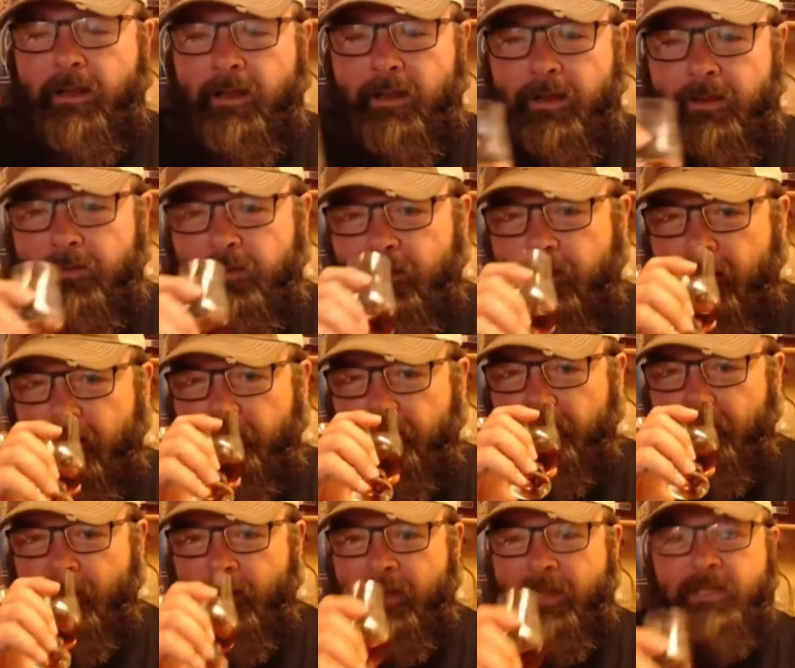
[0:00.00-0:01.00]
And
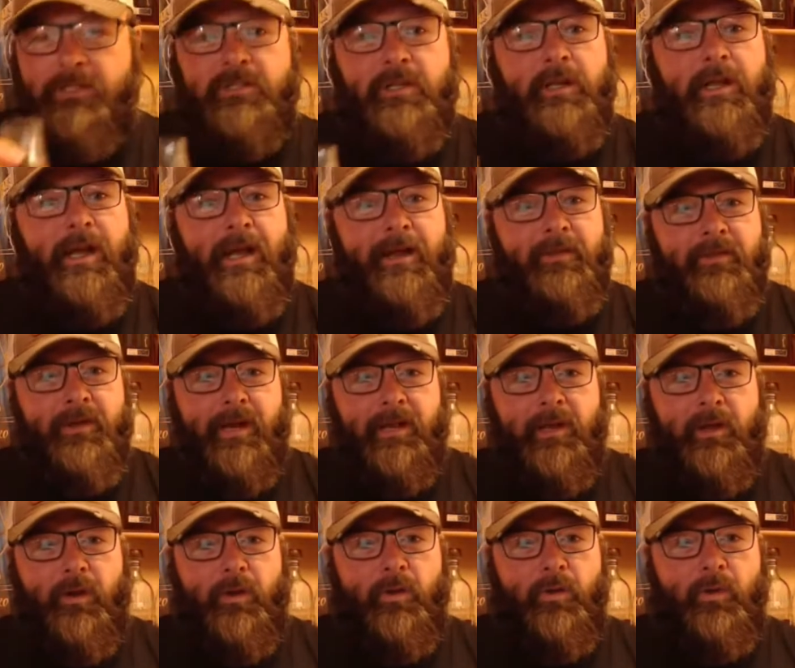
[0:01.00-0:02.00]
he's the guy that I
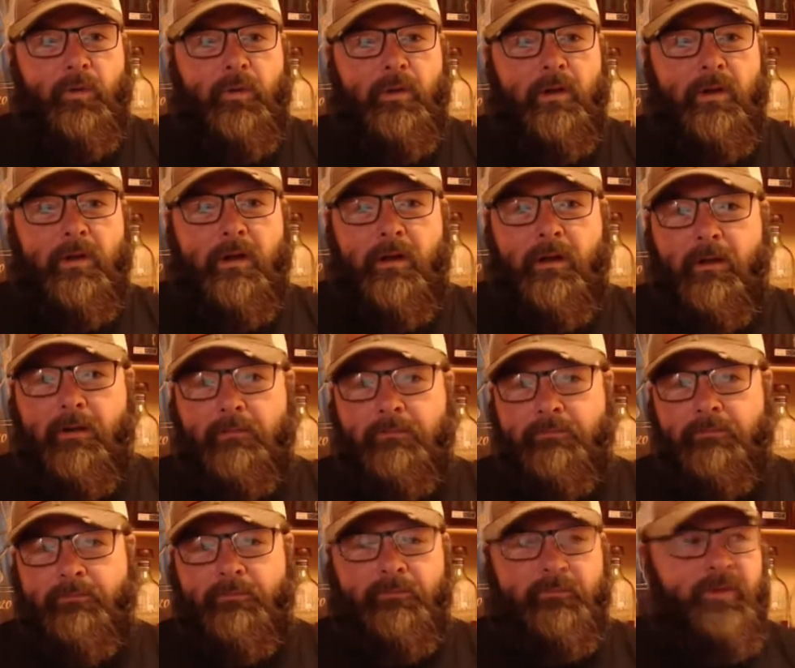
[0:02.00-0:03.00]
go
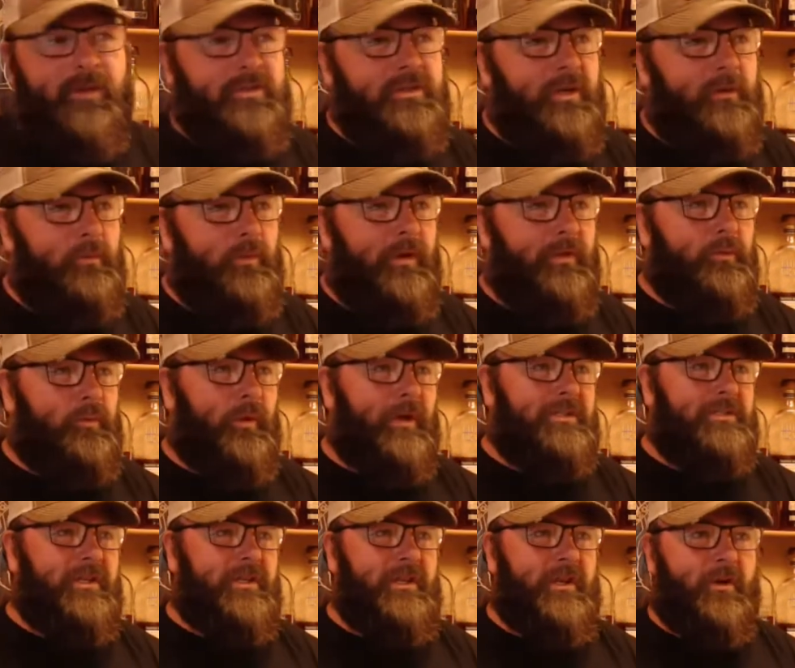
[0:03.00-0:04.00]
fishing with
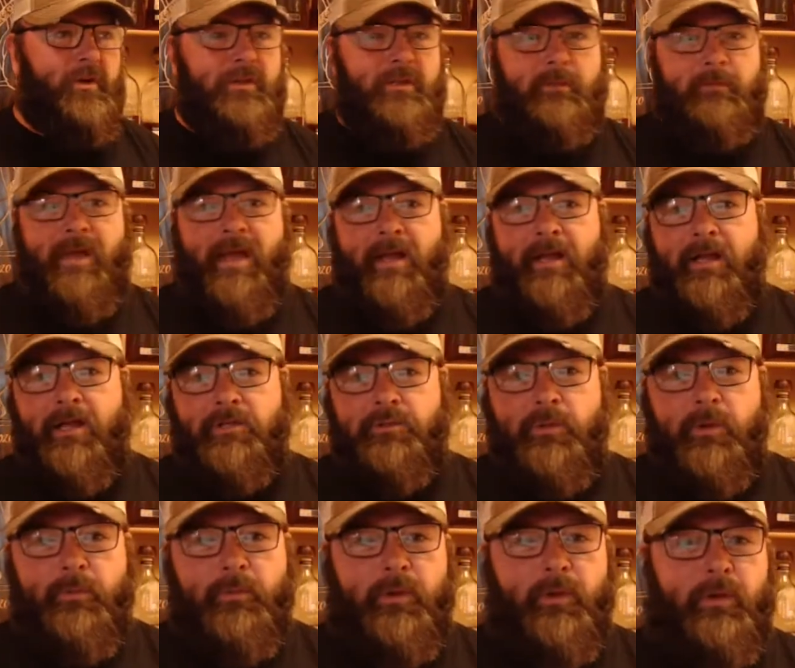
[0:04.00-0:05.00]
twice a year in the
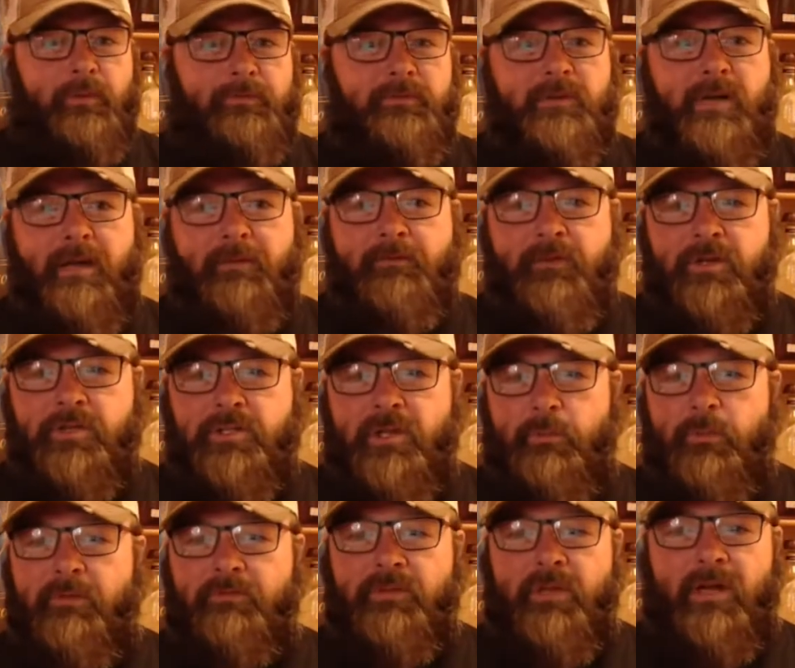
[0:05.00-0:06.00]
backcountry. We go fly fishing.
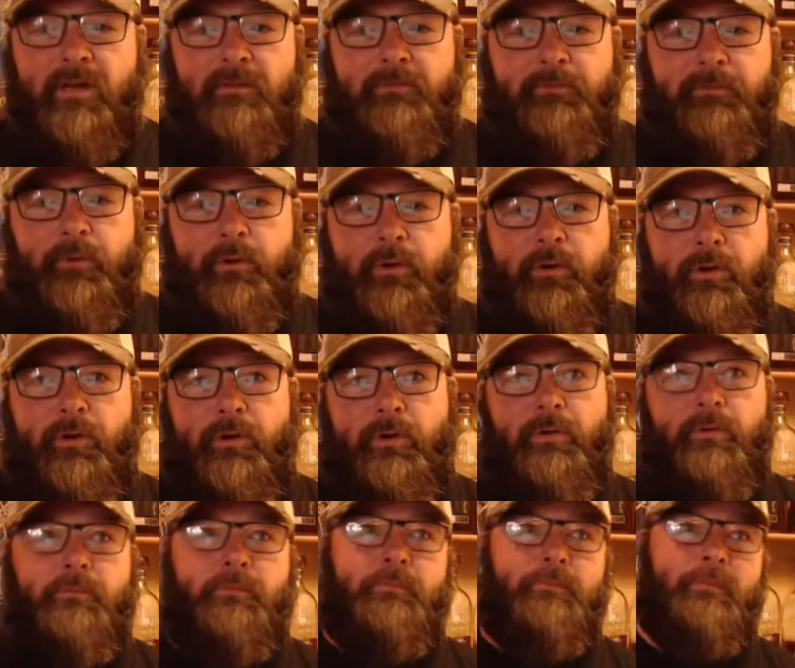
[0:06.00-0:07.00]
We've done it
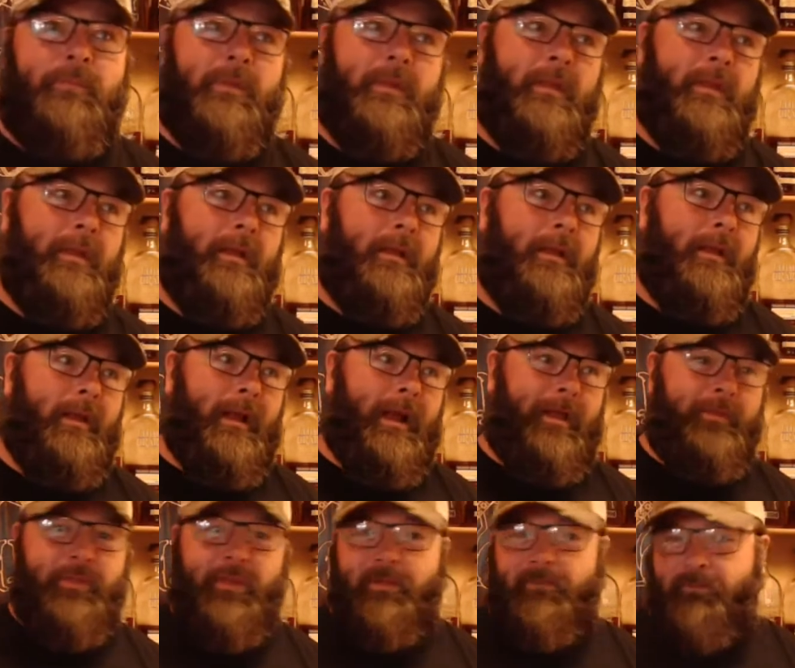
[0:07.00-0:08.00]
for,
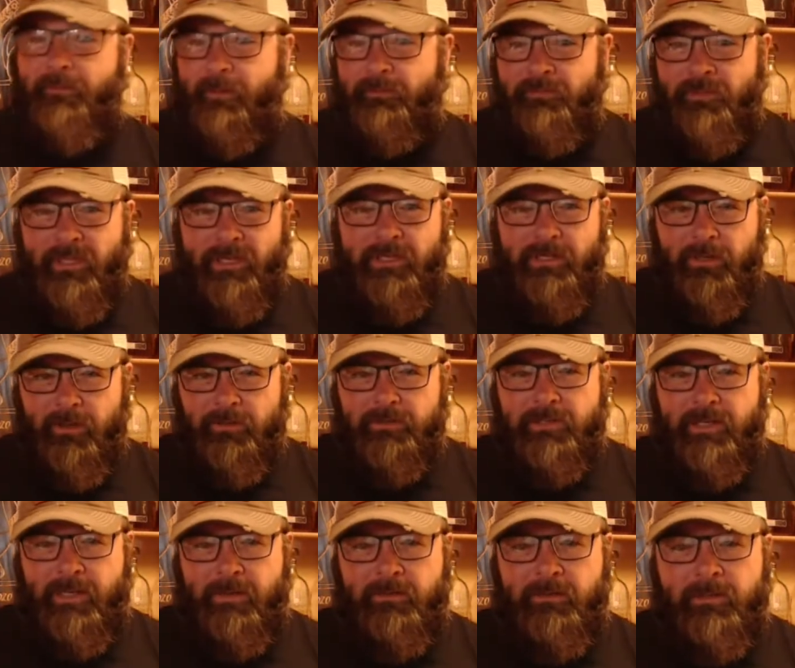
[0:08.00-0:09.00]
I think, 15 years
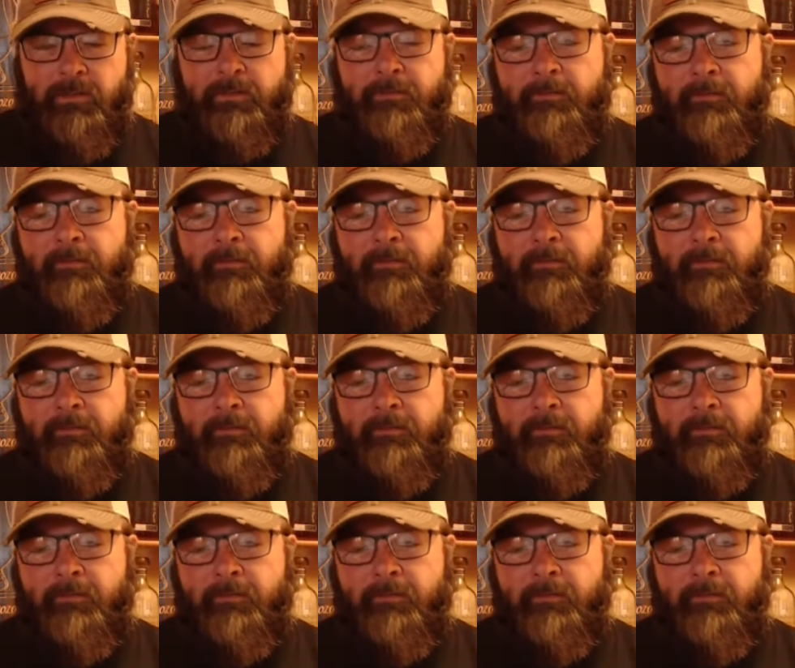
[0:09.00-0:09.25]
now.